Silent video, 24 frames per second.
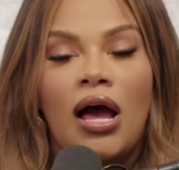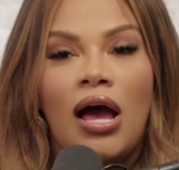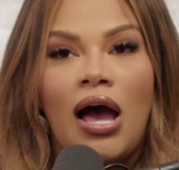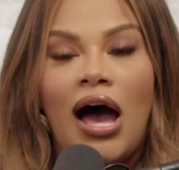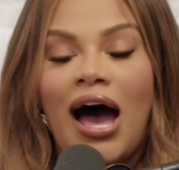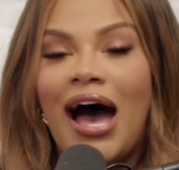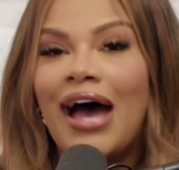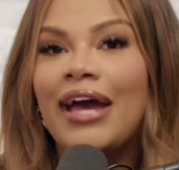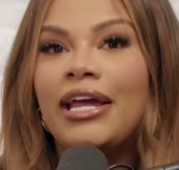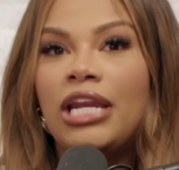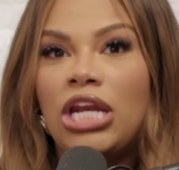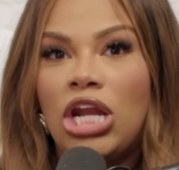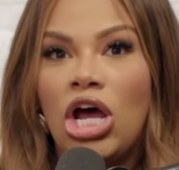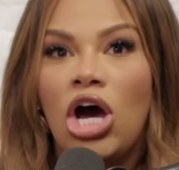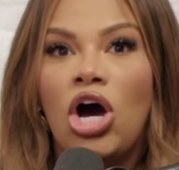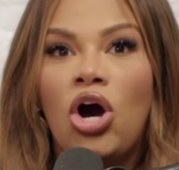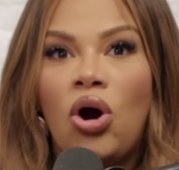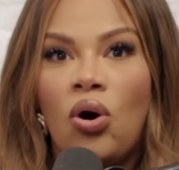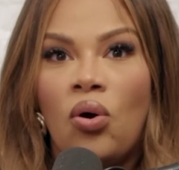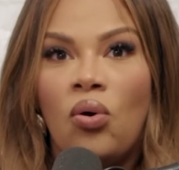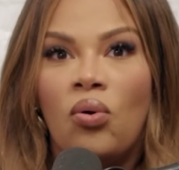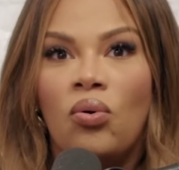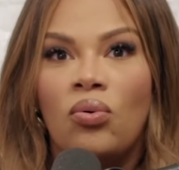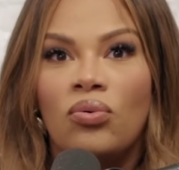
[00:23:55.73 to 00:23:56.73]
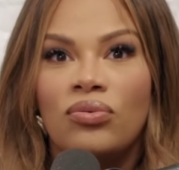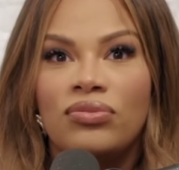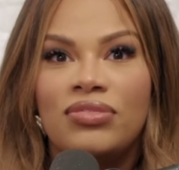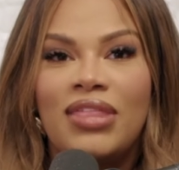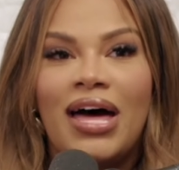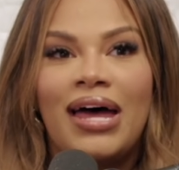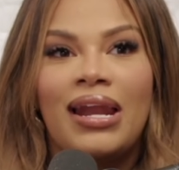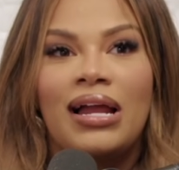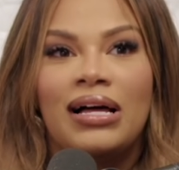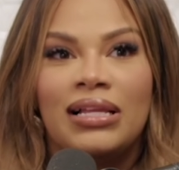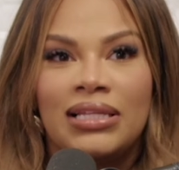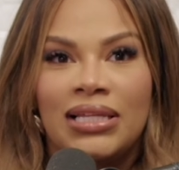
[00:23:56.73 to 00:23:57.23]
I know
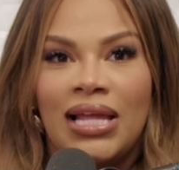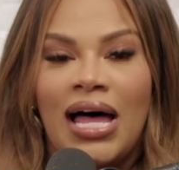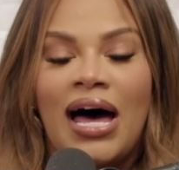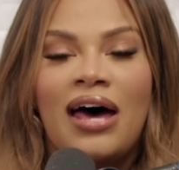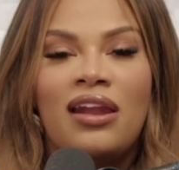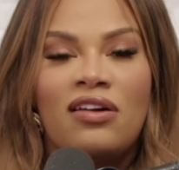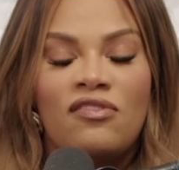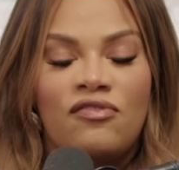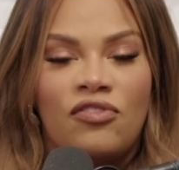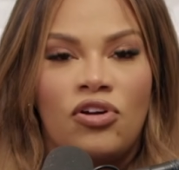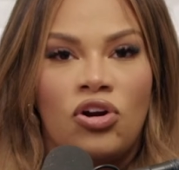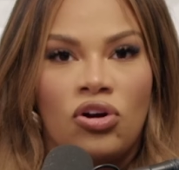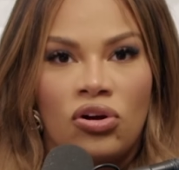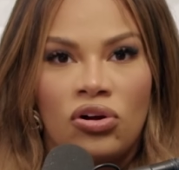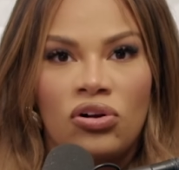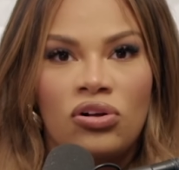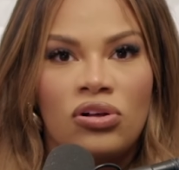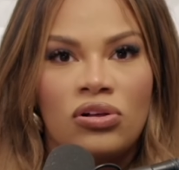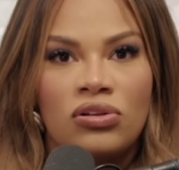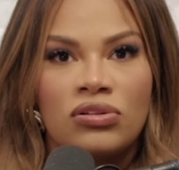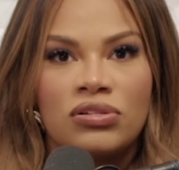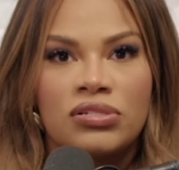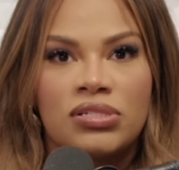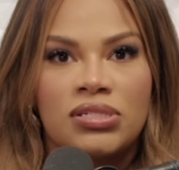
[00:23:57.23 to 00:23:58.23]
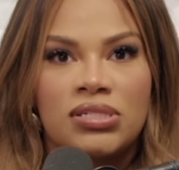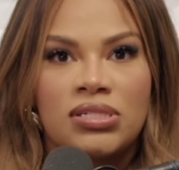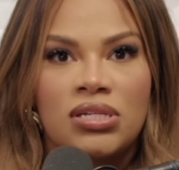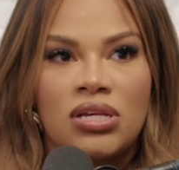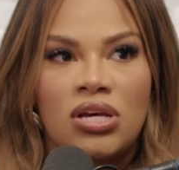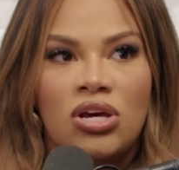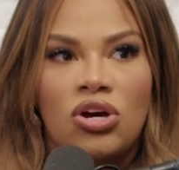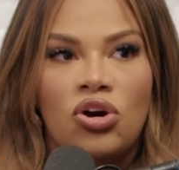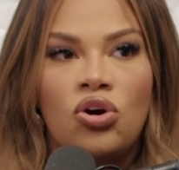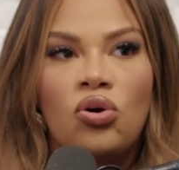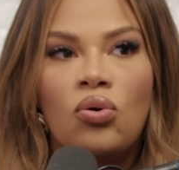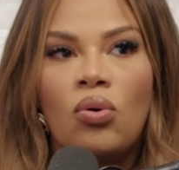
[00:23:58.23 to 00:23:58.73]
that a lot of girls
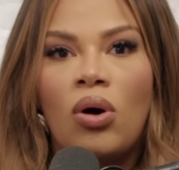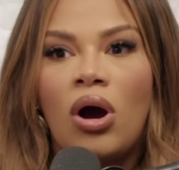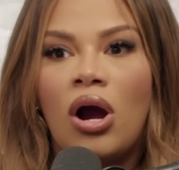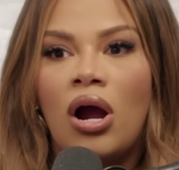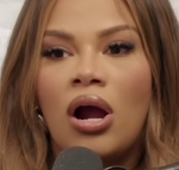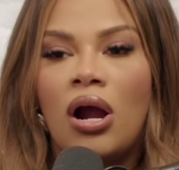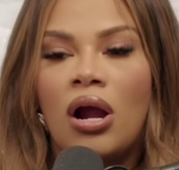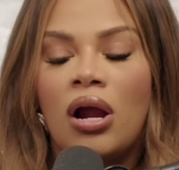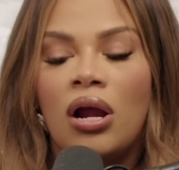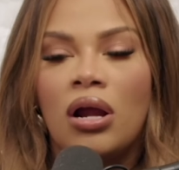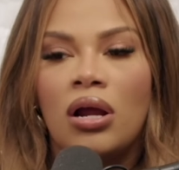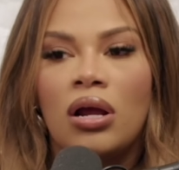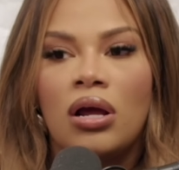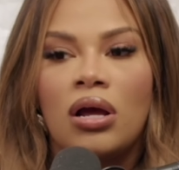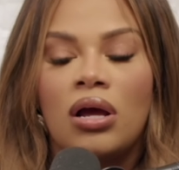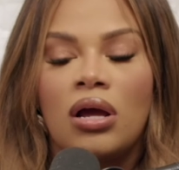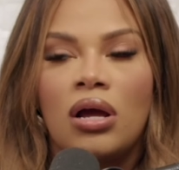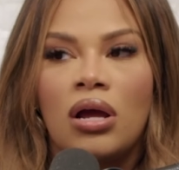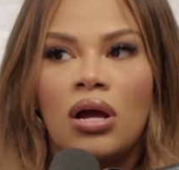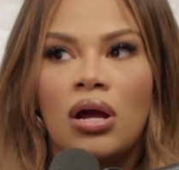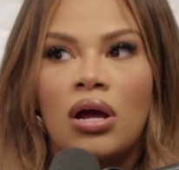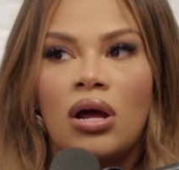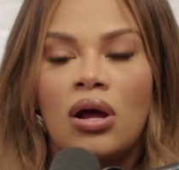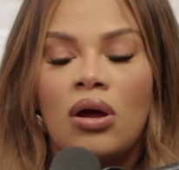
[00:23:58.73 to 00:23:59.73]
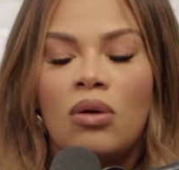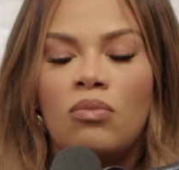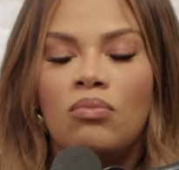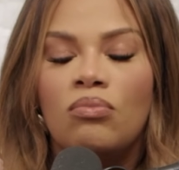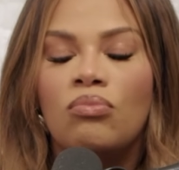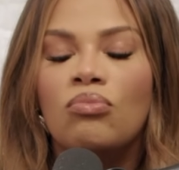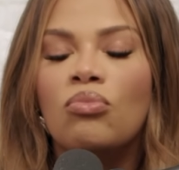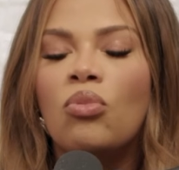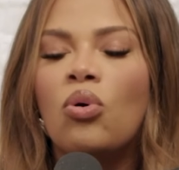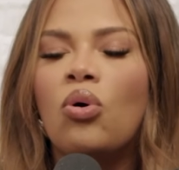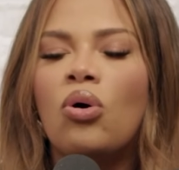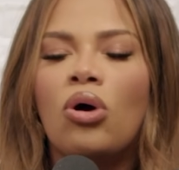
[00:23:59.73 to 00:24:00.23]
who are
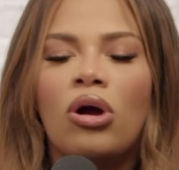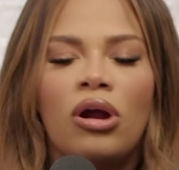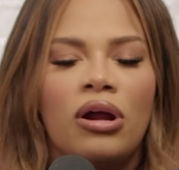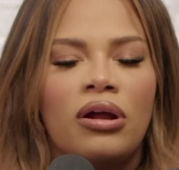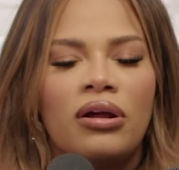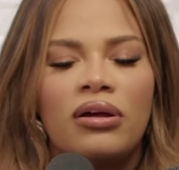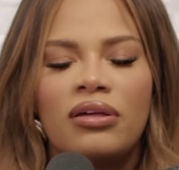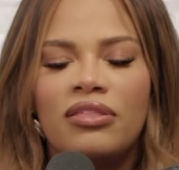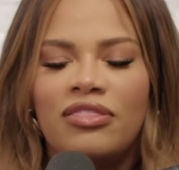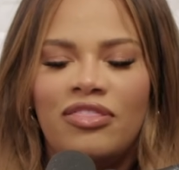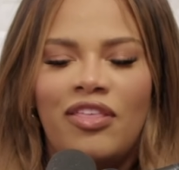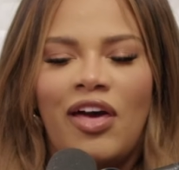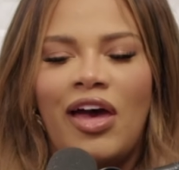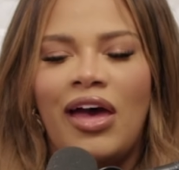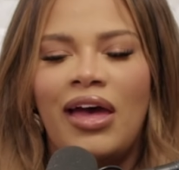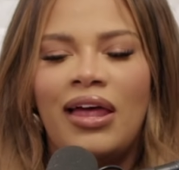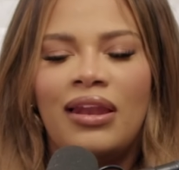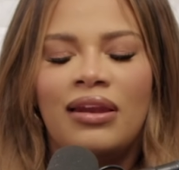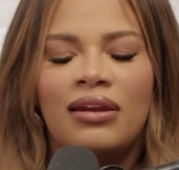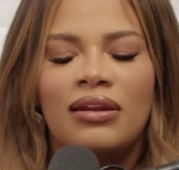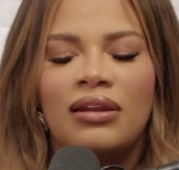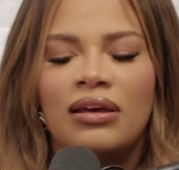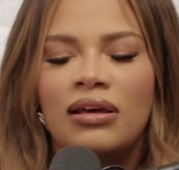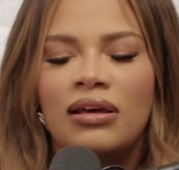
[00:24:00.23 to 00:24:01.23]
more than